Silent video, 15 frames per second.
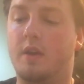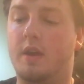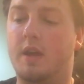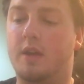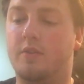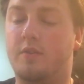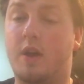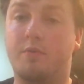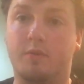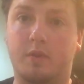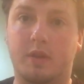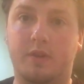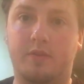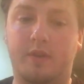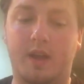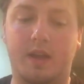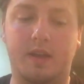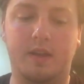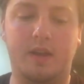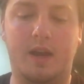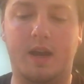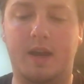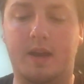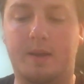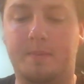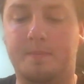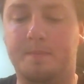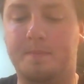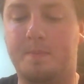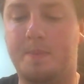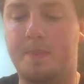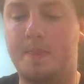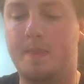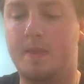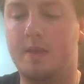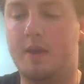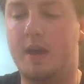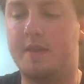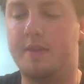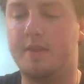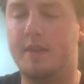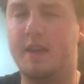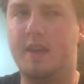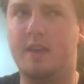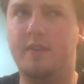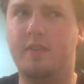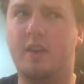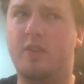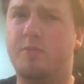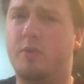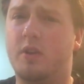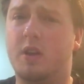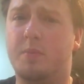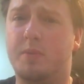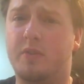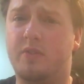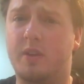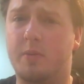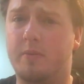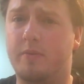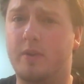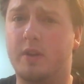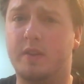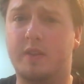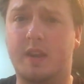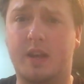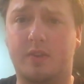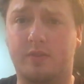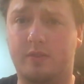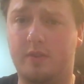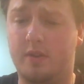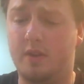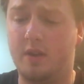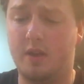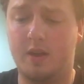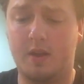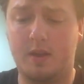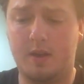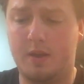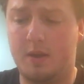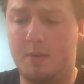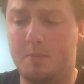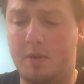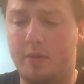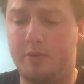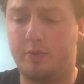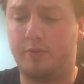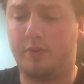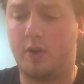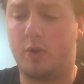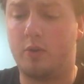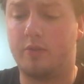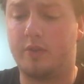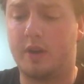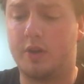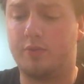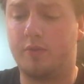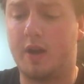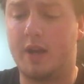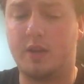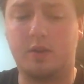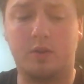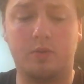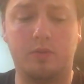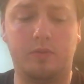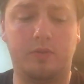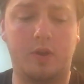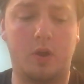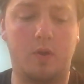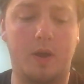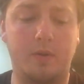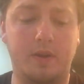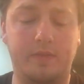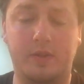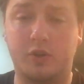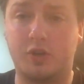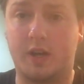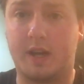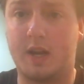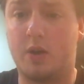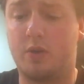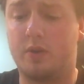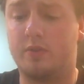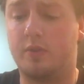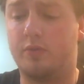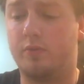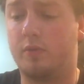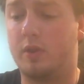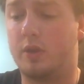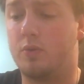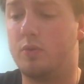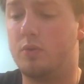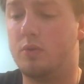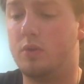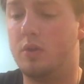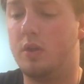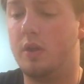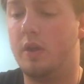It's unreleased yet. I think he said he's putting it up on Saber Font in the next month or so, or he's going to try to. So I would definitely check it out, because it's really cool.